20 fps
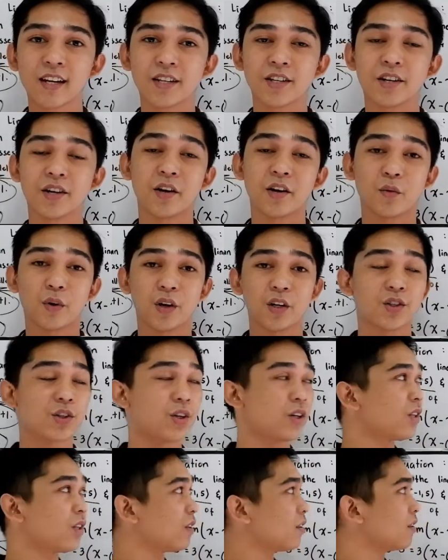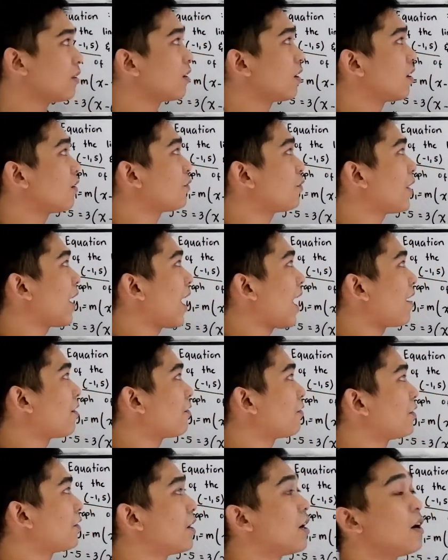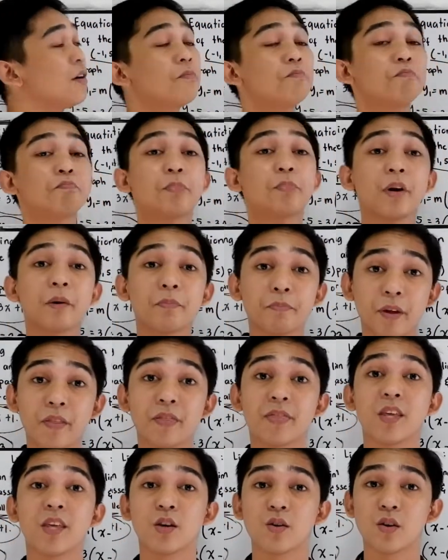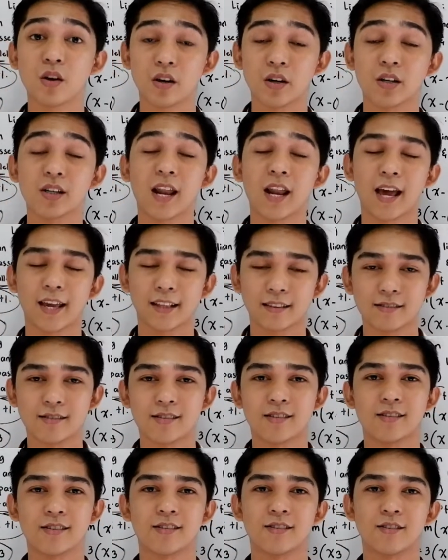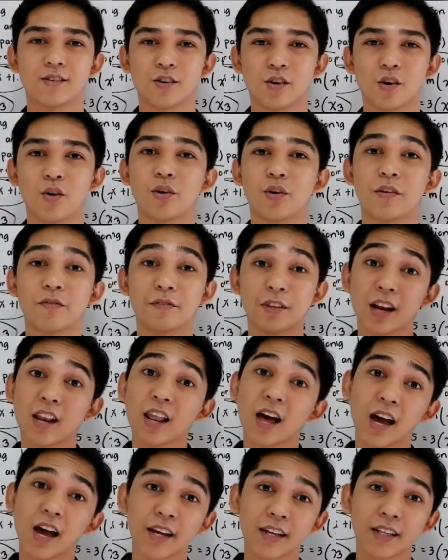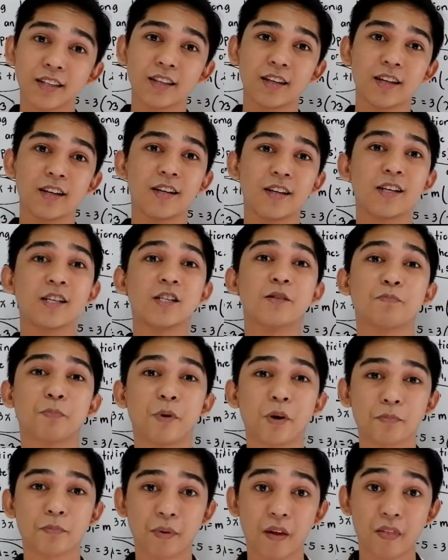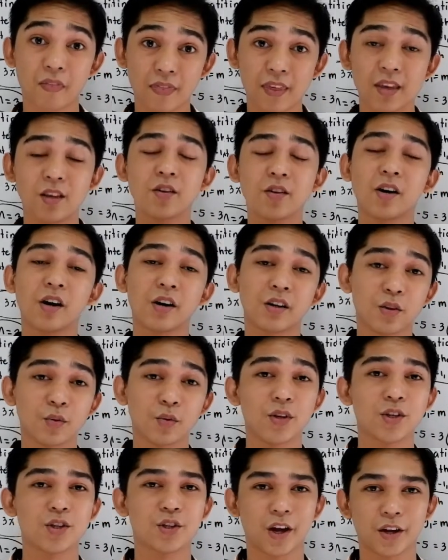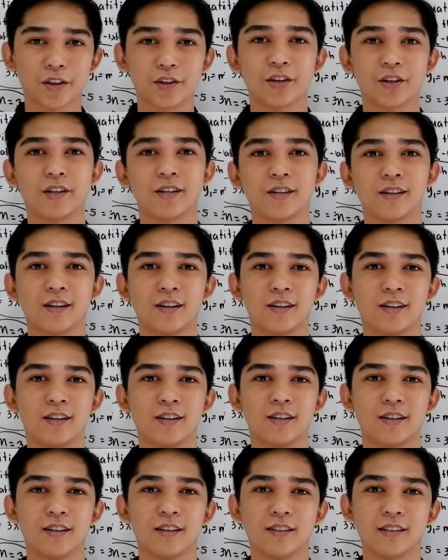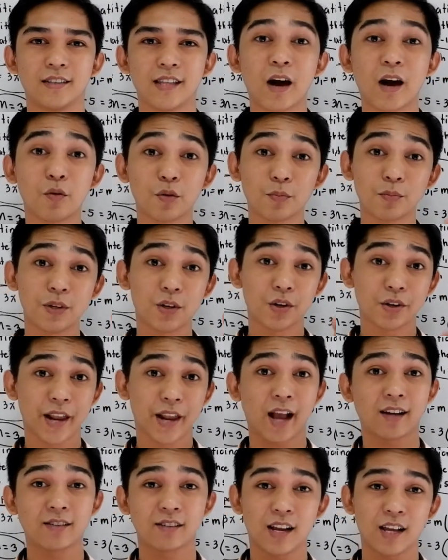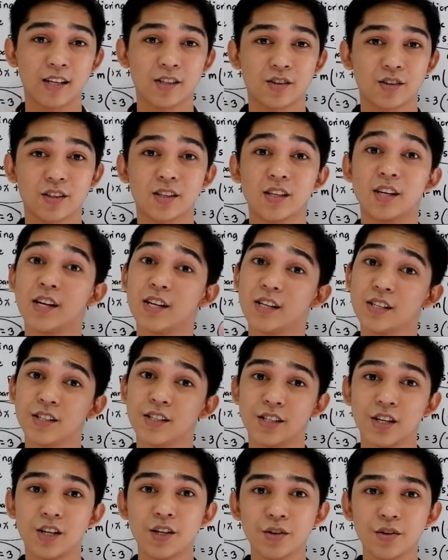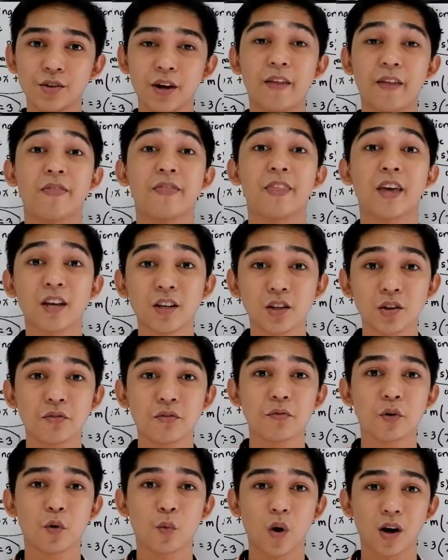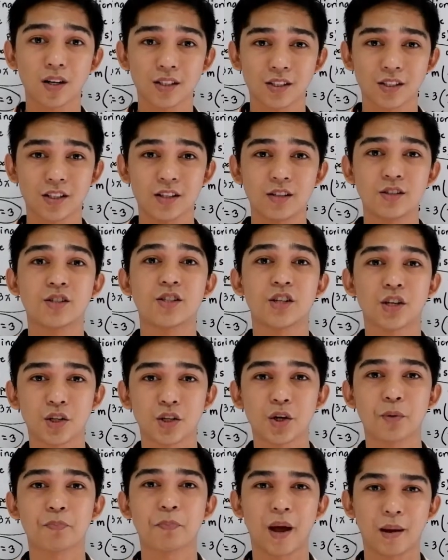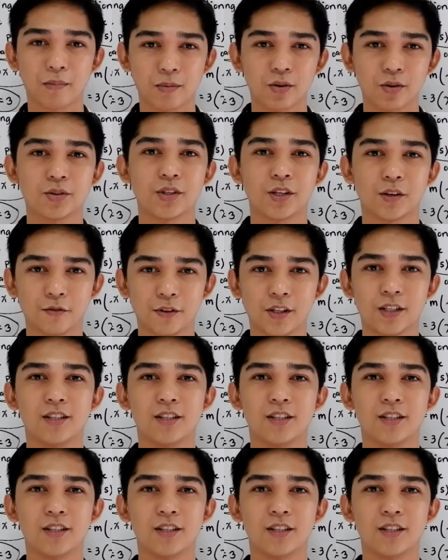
linear equation if we have perpendicular lines, or if the line is perpendicular to each other. That will be your next lesson. See you and thank you for watching Señor Pablo TV.